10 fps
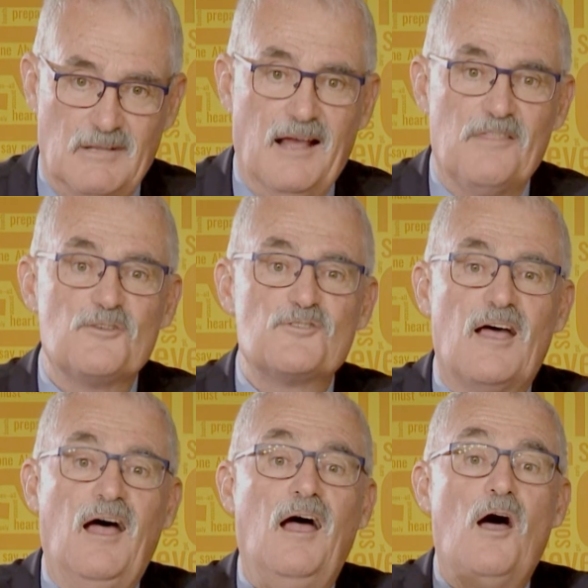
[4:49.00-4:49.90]
Others
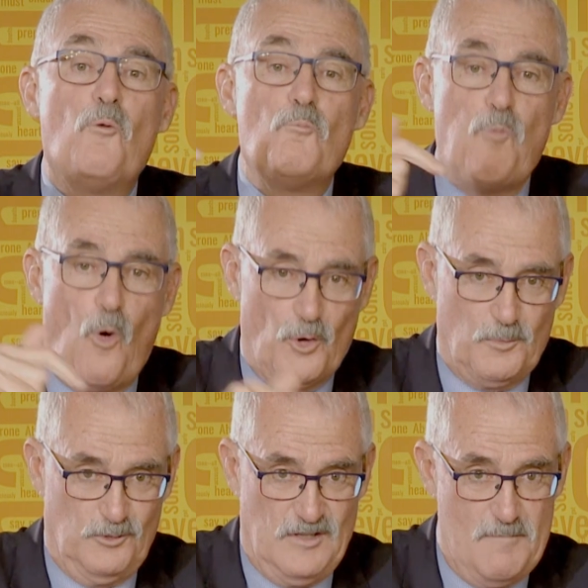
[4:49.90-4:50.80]
are
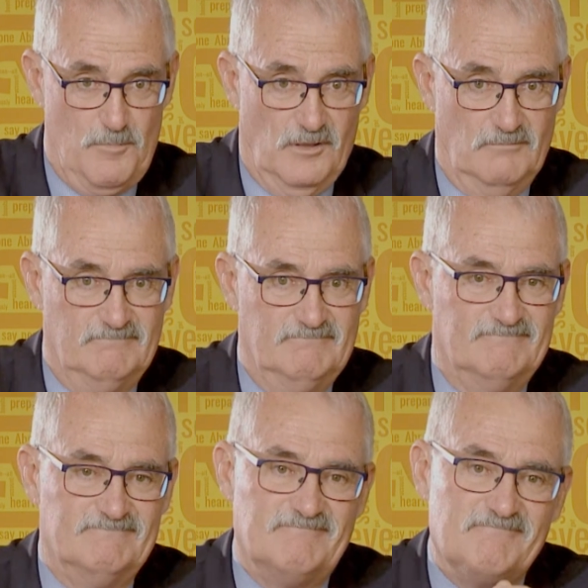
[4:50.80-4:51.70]
portable temple.
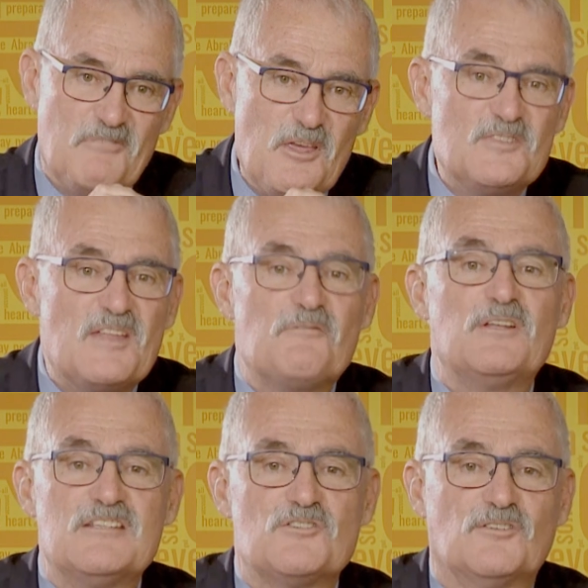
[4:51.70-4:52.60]
These
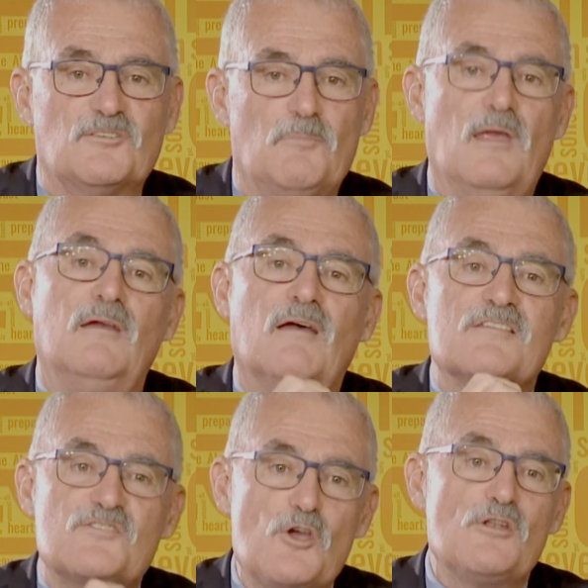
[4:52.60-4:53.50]
definitions are
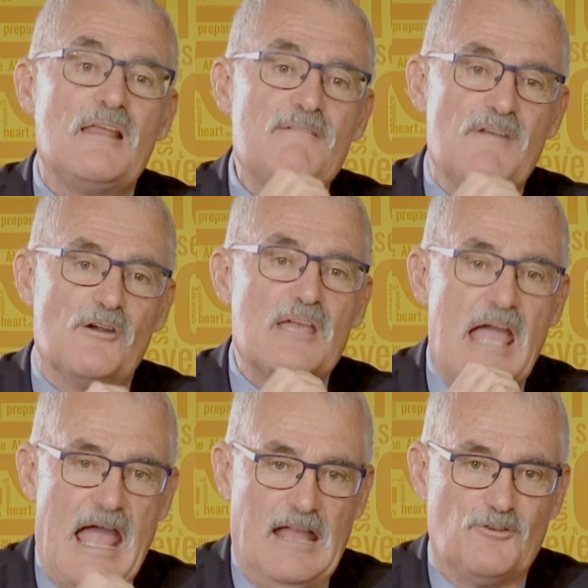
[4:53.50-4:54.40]
certainly very
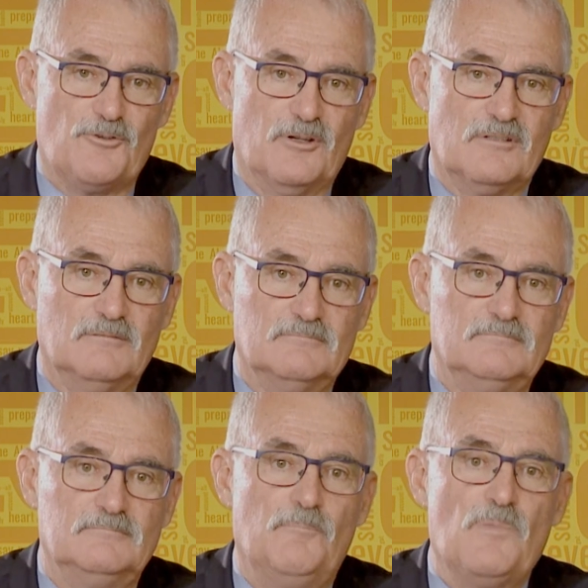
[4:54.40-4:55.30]
accurate.
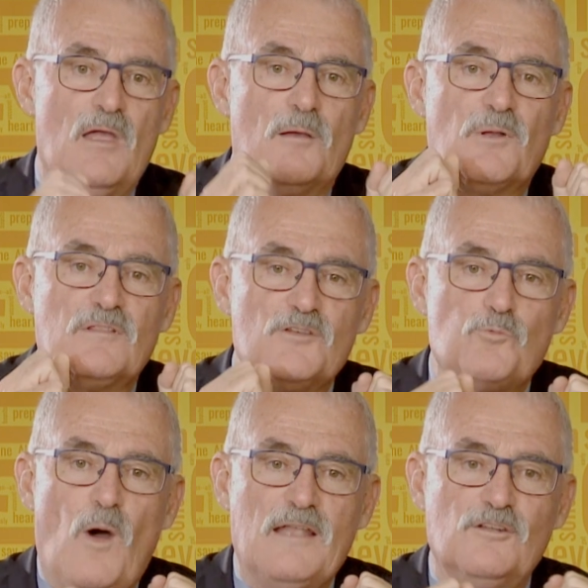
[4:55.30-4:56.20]
But there's
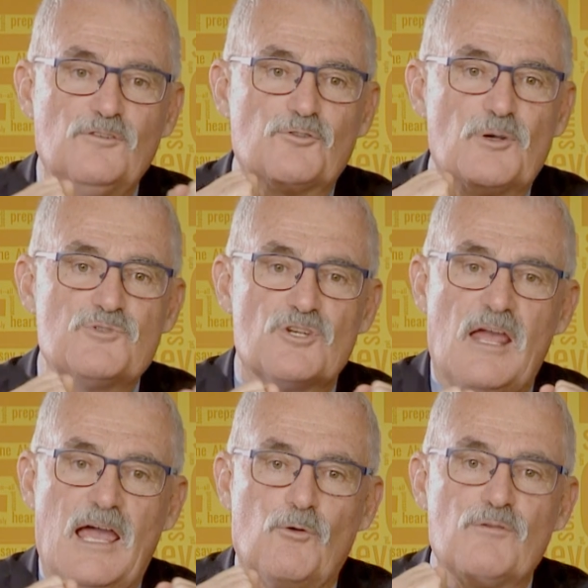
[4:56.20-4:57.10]
one description,
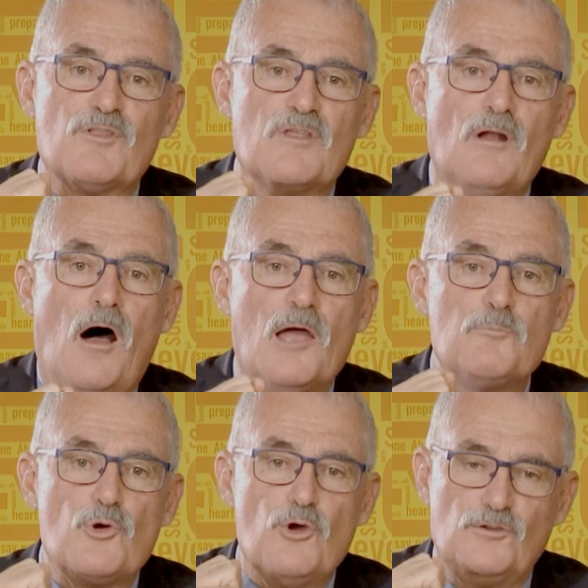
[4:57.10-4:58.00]
however, that I
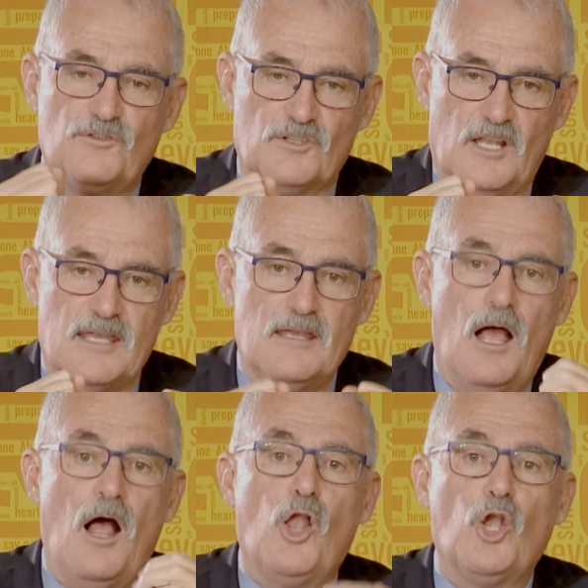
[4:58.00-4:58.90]
personally
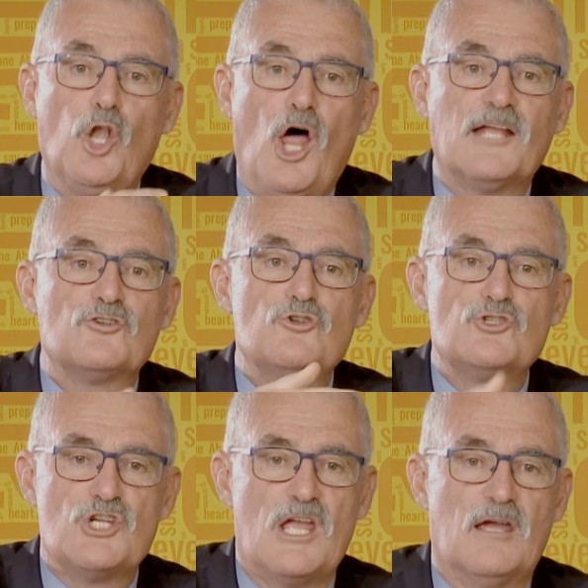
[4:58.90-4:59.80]
like to
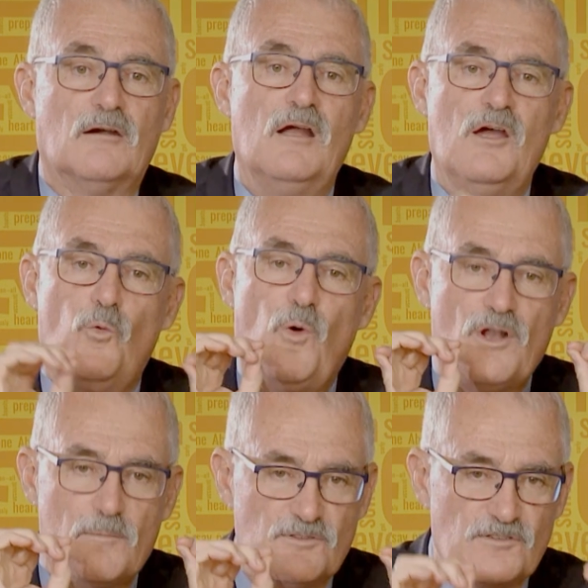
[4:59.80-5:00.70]
share when
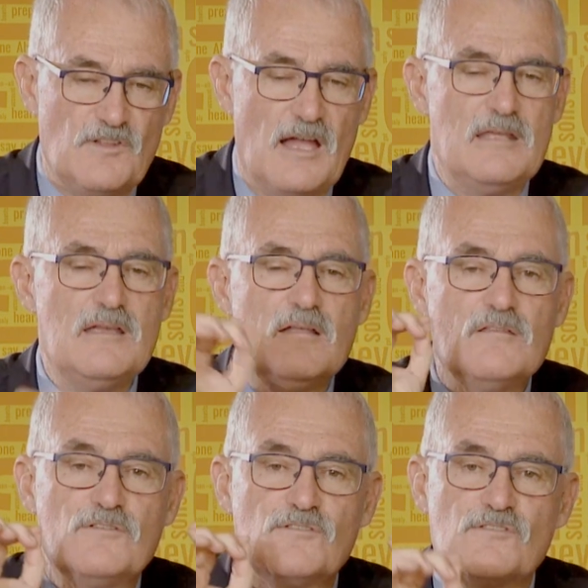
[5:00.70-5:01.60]
I'm studying this